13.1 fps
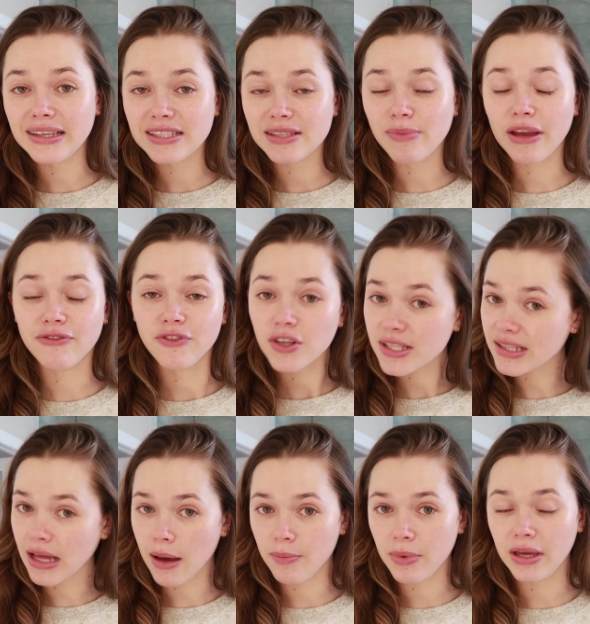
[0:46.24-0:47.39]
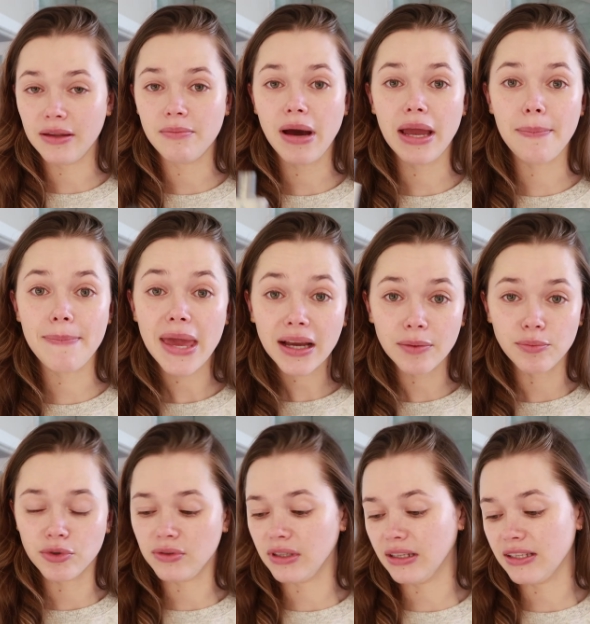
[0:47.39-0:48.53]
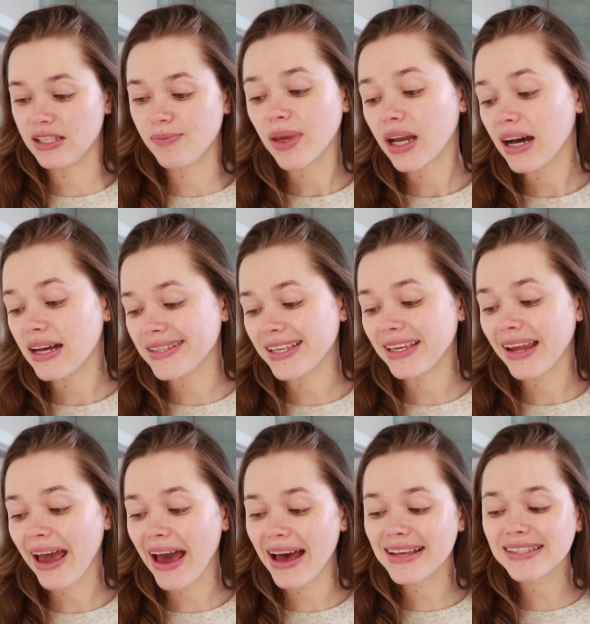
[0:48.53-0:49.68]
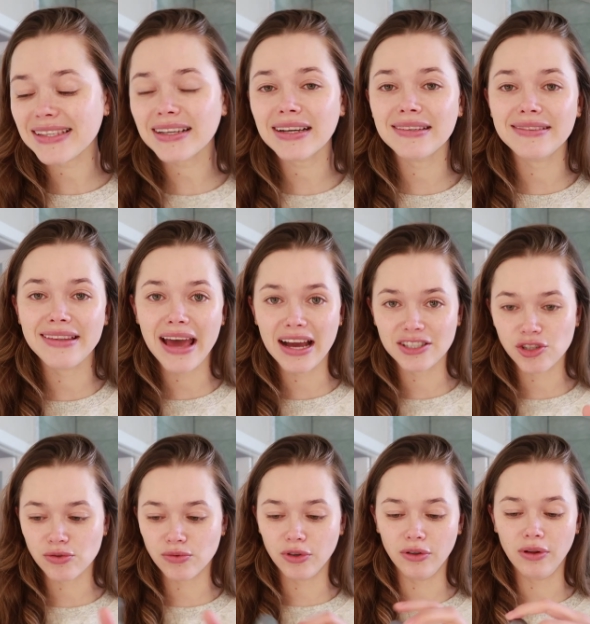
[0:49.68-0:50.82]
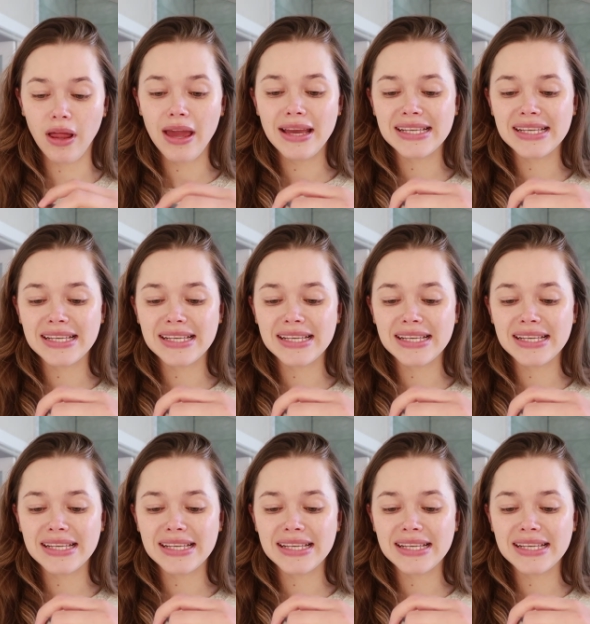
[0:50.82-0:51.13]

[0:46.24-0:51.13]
it is my first step in my makeup routine, is because it has like a natural